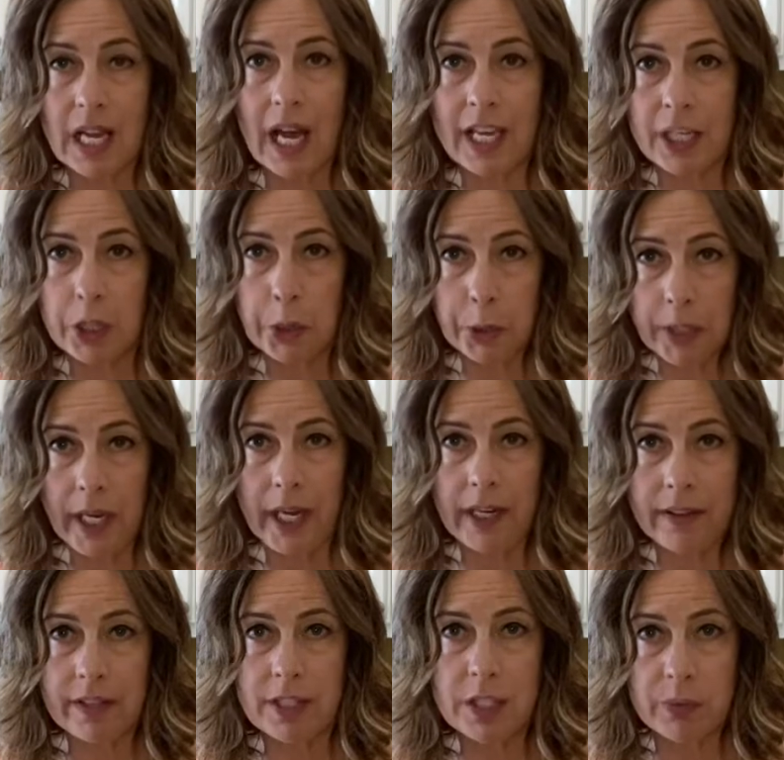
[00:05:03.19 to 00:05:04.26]
I created
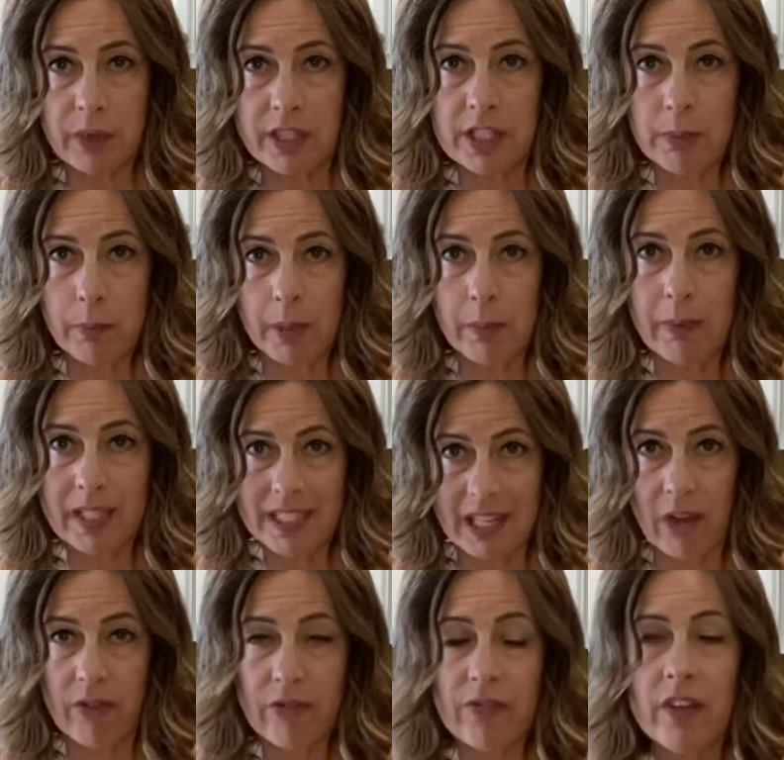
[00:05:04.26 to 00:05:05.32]
this recipe myself